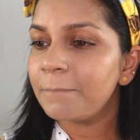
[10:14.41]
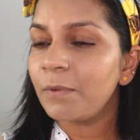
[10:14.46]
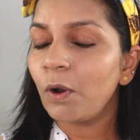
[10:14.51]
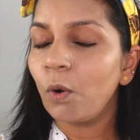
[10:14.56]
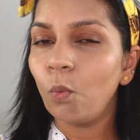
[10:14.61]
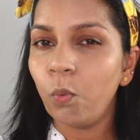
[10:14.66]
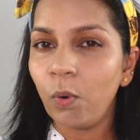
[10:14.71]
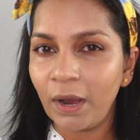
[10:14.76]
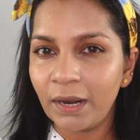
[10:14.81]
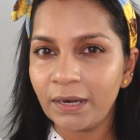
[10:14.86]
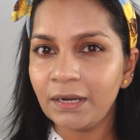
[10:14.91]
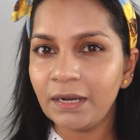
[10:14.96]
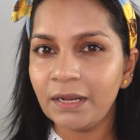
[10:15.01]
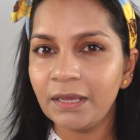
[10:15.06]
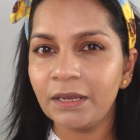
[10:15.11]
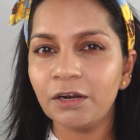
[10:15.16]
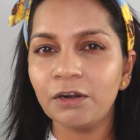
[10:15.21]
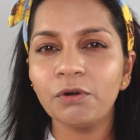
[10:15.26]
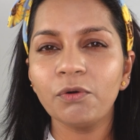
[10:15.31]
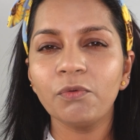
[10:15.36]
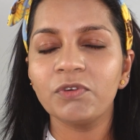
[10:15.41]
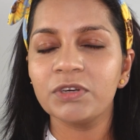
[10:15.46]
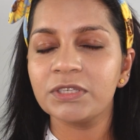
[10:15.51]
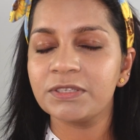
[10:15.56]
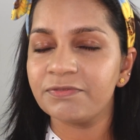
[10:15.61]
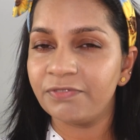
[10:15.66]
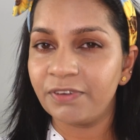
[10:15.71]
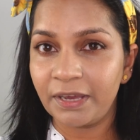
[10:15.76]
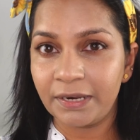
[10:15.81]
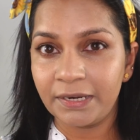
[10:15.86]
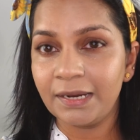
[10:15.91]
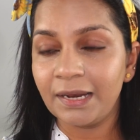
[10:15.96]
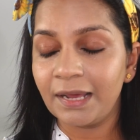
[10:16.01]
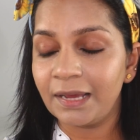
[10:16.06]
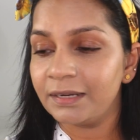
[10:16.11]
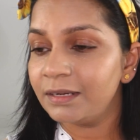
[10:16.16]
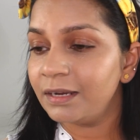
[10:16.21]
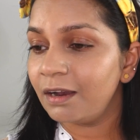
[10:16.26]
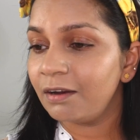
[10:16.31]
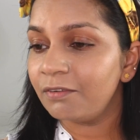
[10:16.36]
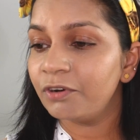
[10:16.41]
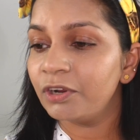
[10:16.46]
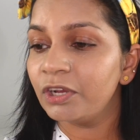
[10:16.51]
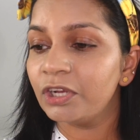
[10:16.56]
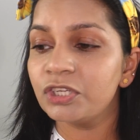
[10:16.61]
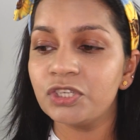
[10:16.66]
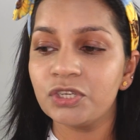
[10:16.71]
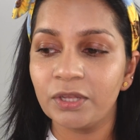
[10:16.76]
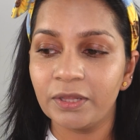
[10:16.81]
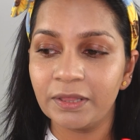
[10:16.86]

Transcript: One layer was very light coverage.